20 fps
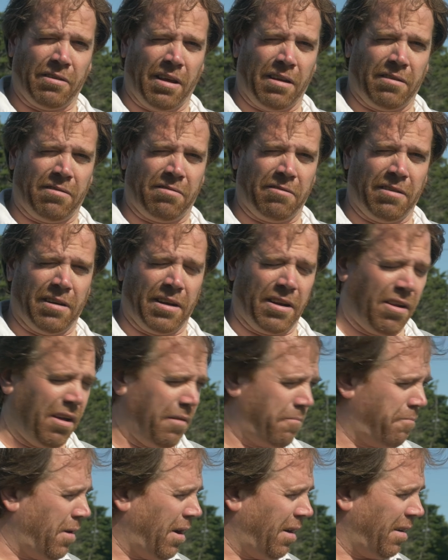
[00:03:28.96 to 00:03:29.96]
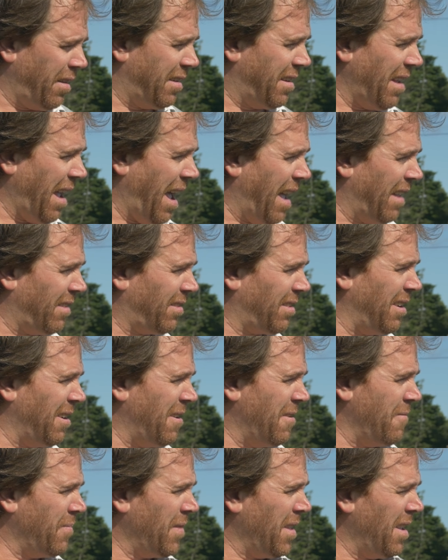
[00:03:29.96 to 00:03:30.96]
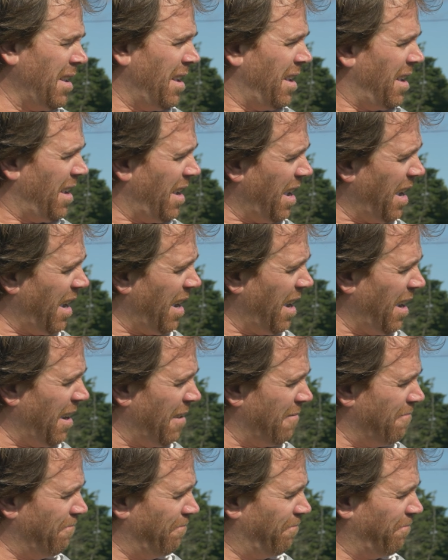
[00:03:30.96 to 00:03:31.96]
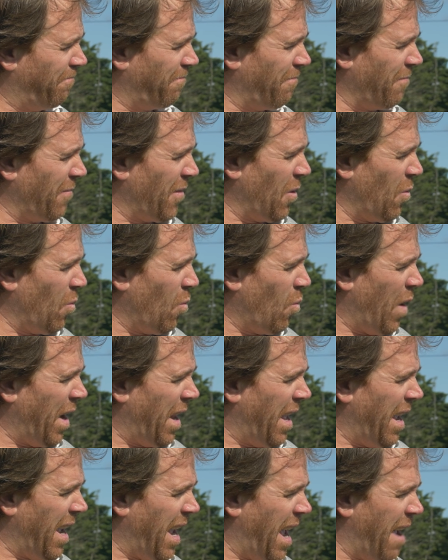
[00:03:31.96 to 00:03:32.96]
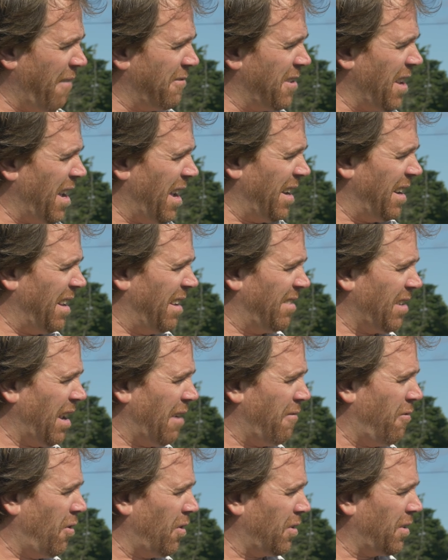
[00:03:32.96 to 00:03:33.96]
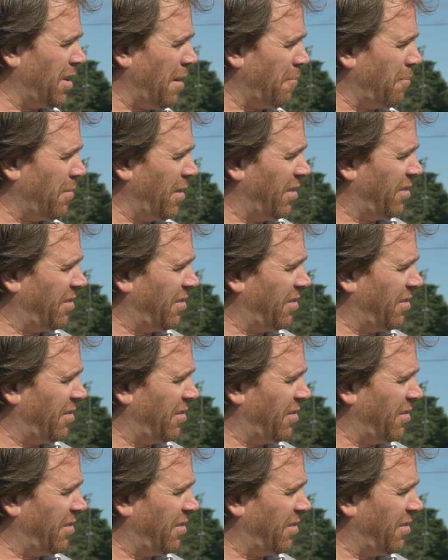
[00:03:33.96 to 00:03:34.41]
it's really not part of the task. What I have done is I've hooked up the